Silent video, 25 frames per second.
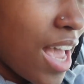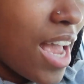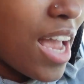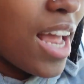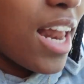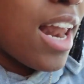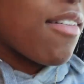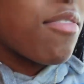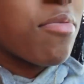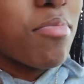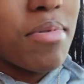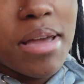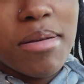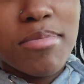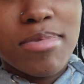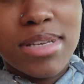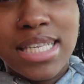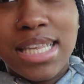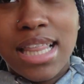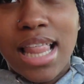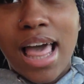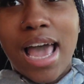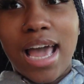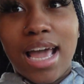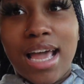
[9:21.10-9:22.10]
And other man was
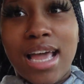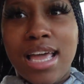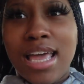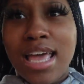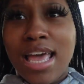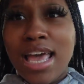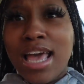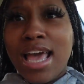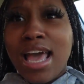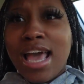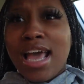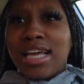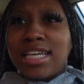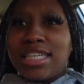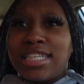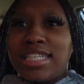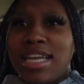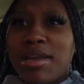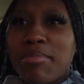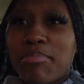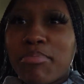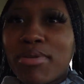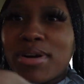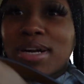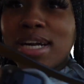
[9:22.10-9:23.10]
like,
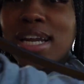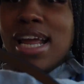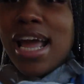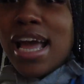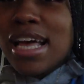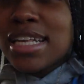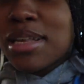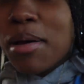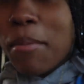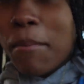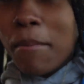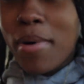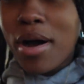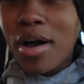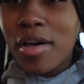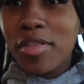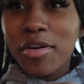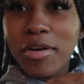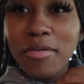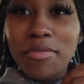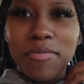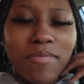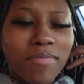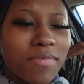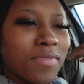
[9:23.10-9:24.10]
she pretty as a mother.